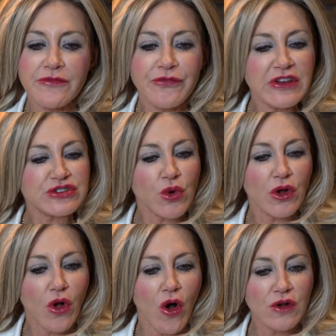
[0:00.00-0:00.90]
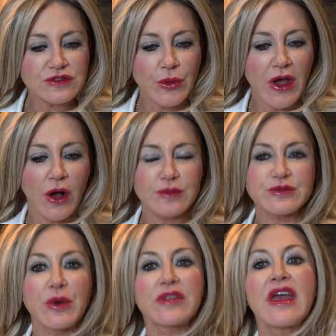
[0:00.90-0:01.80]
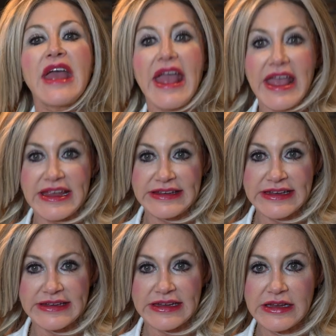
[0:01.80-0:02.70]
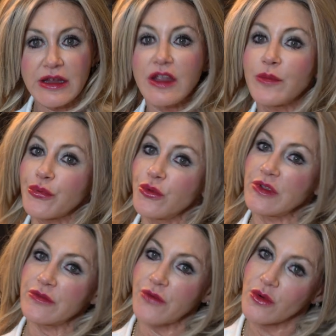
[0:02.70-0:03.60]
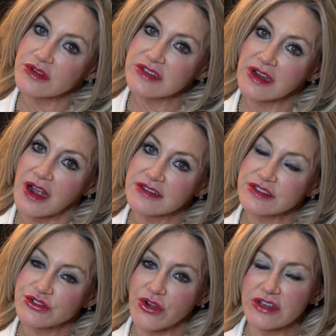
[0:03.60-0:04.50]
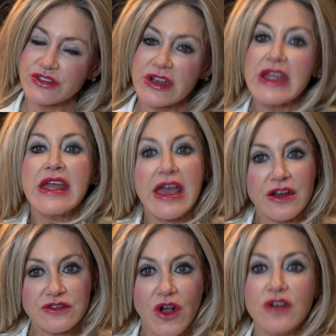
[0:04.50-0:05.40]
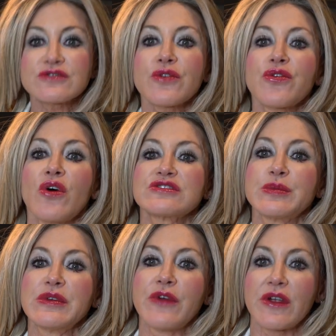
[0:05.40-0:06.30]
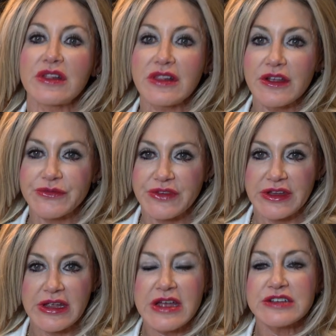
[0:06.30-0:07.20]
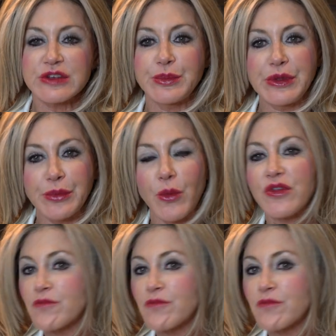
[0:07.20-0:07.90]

Fish oil also helps with ADD, improving focus and concentration, and it is also thought to be very lifting to people with